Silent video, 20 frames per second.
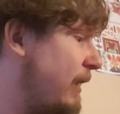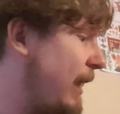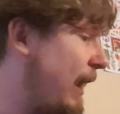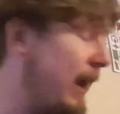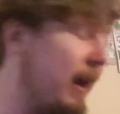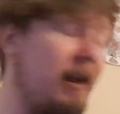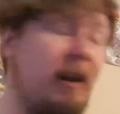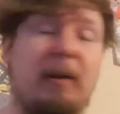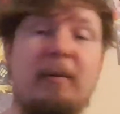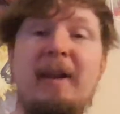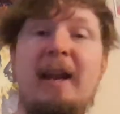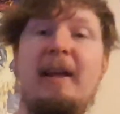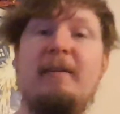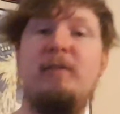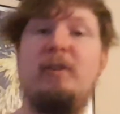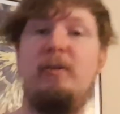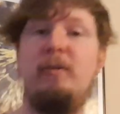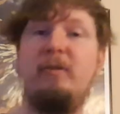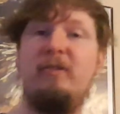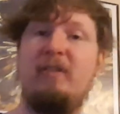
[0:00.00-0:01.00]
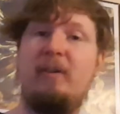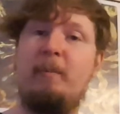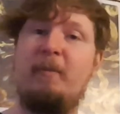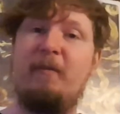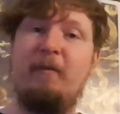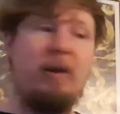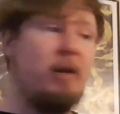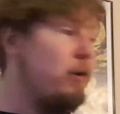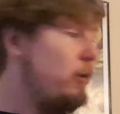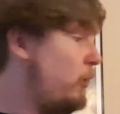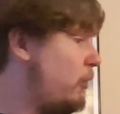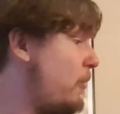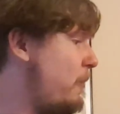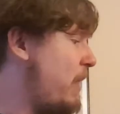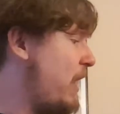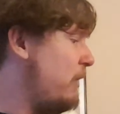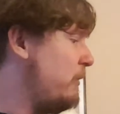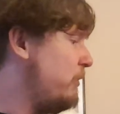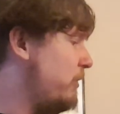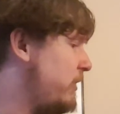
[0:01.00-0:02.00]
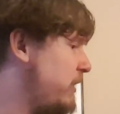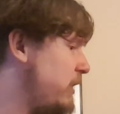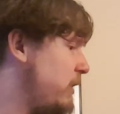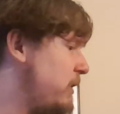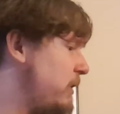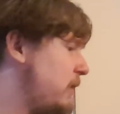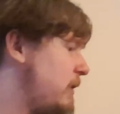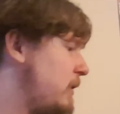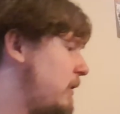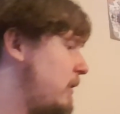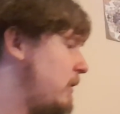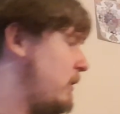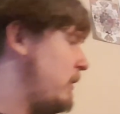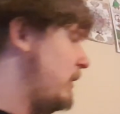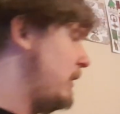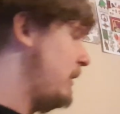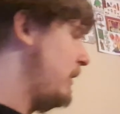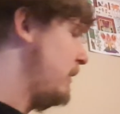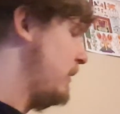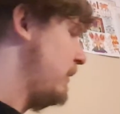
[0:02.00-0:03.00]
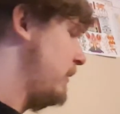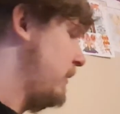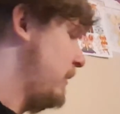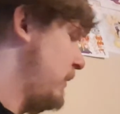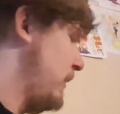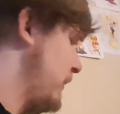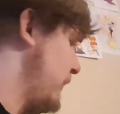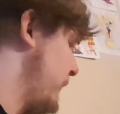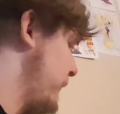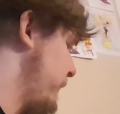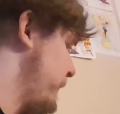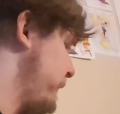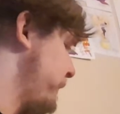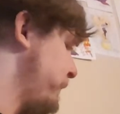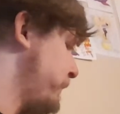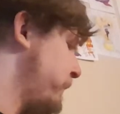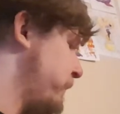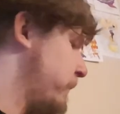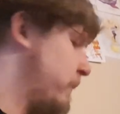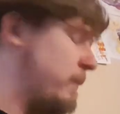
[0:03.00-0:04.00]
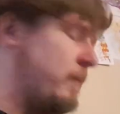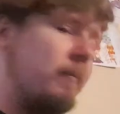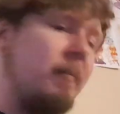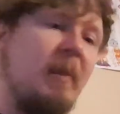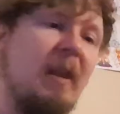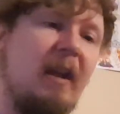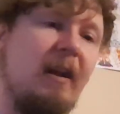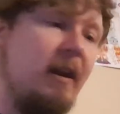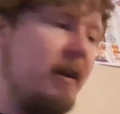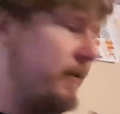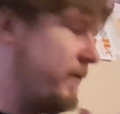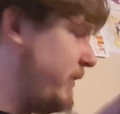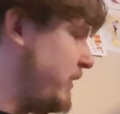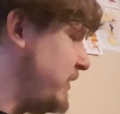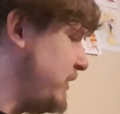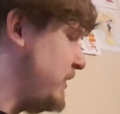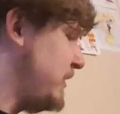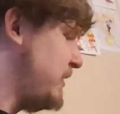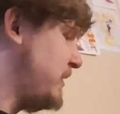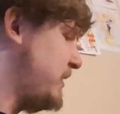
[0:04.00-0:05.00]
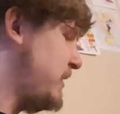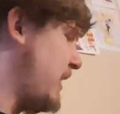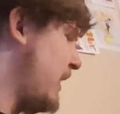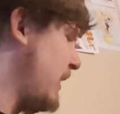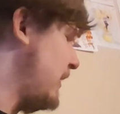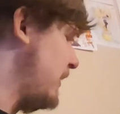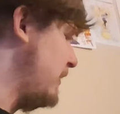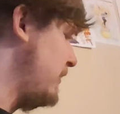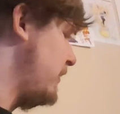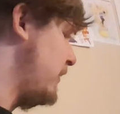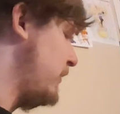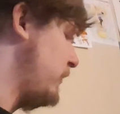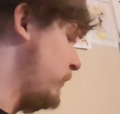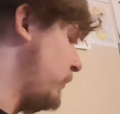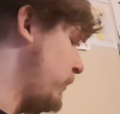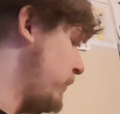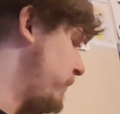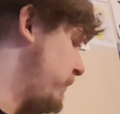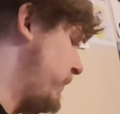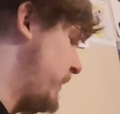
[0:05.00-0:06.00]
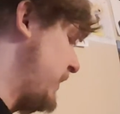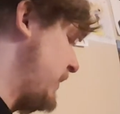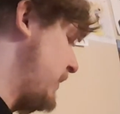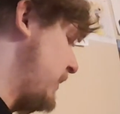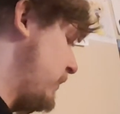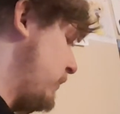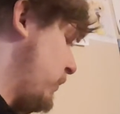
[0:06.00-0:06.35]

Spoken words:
And I'm going to have to do a separate video about the... if this is the second, this would be...